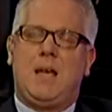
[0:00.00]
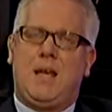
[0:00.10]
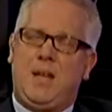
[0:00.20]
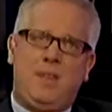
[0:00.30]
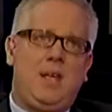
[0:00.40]

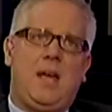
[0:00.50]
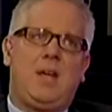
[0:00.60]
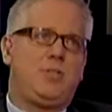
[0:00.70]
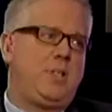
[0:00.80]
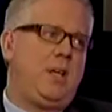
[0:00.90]
I think
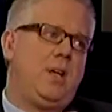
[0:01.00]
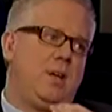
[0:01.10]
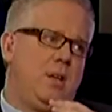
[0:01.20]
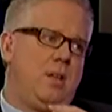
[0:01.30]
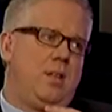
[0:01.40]
actually
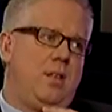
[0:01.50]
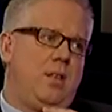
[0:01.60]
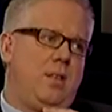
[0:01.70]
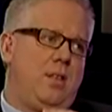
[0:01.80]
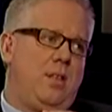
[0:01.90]

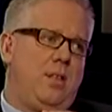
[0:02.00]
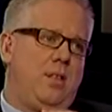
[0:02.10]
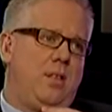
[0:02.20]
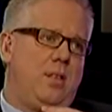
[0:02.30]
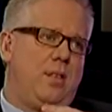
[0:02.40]

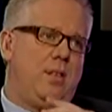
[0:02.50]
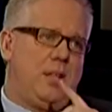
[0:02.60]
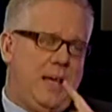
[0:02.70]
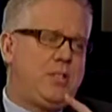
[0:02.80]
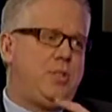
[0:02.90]
the
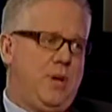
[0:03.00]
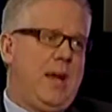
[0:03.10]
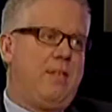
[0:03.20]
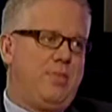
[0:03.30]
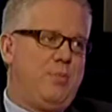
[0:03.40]
less you have,